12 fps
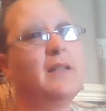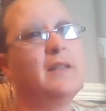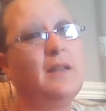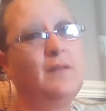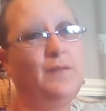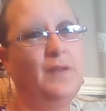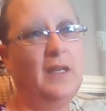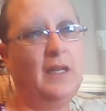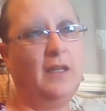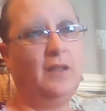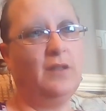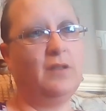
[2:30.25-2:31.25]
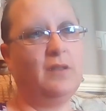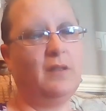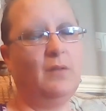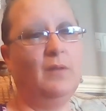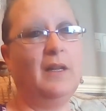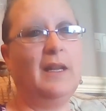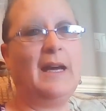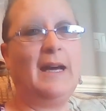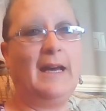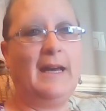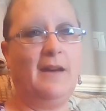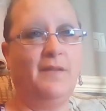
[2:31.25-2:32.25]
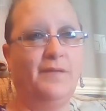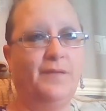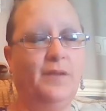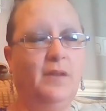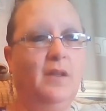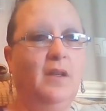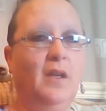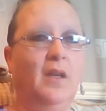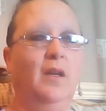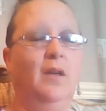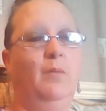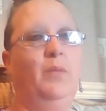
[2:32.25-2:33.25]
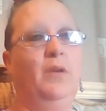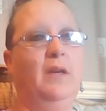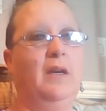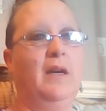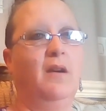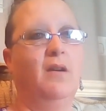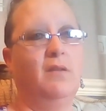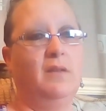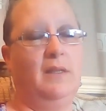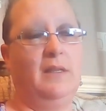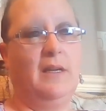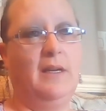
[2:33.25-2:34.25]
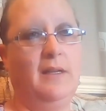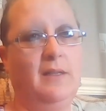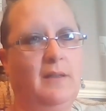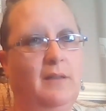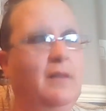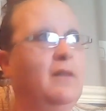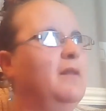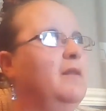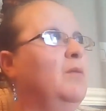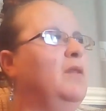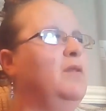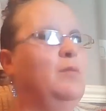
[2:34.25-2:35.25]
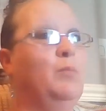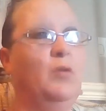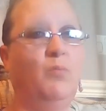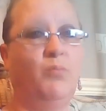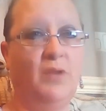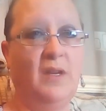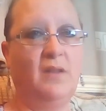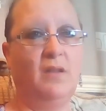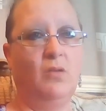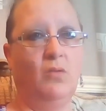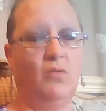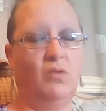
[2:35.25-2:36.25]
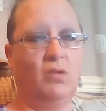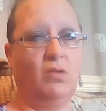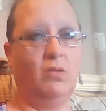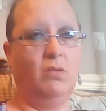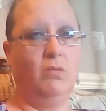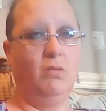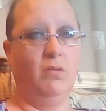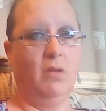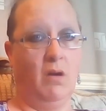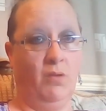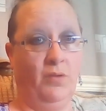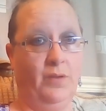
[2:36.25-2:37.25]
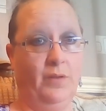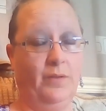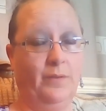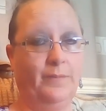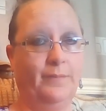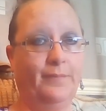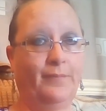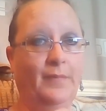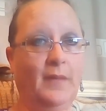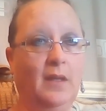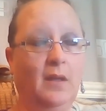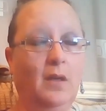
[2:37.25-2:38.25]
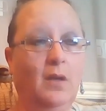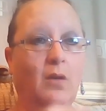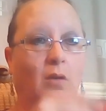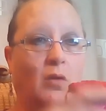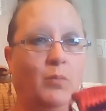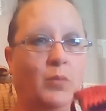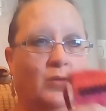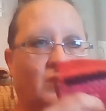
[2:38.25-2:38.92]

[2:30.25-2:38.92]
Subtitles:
I said finished, well I have, but I can't decide whether to put press studs on or